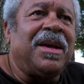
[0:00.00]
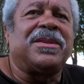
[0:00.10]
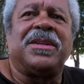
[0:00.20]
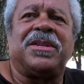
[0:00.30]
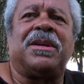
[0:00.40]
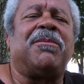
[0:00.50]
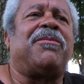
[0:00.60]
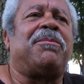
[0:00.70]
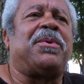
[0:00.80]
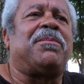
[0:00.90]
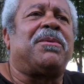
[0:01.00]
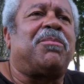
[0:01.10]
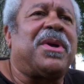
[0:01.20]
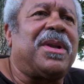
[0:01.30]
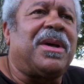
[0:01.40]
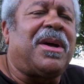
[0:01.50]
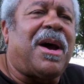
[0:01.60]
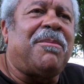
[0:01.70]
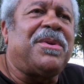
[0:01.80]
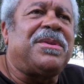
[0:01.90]
it's legitimate for people to bring their
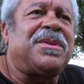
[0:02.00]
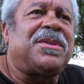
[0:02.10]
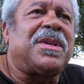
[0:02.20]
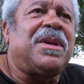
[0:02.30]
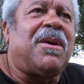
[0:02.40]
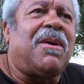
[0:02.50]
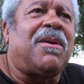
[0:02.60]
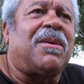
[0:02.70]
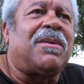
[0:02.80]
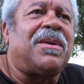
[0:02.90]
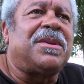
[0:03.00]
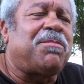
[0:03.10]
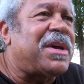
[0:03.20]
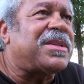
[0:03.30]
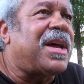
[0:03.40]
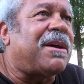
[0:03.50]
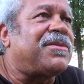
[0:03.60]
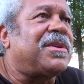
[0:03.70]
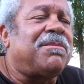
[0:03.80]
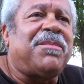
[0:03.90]
garbage to City Hall, especially
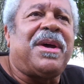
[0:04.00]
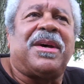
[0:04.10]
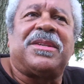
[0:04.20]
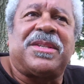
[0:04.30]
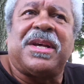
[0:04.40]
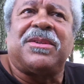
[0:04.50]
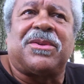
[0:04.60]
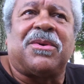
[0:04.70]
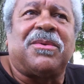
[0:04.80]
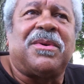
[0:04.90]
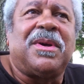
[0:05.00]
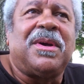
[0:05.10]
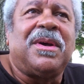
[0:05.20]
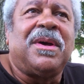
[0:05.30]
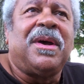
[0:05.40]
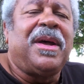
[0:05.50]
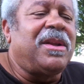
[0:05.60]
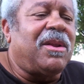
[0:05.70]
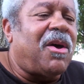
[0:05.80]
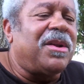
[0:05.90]
after the mayor has said so.
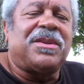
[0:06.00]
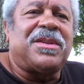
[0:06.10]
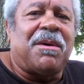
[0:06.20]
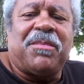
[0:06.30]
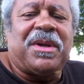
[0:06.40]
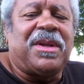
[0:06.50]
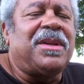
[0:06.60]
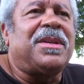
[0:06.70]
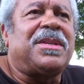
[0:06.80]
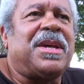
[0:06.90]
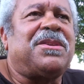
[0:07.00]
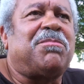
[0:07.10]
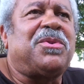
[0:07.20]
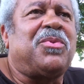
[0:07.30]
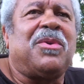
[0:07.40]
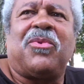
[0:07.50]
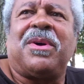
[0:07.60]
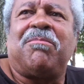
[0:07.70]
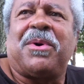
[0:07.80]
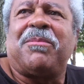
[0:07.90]
Mm-hmm. The law does not make any distinction between
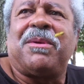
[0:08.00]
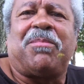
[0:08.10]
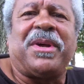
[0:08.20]
one public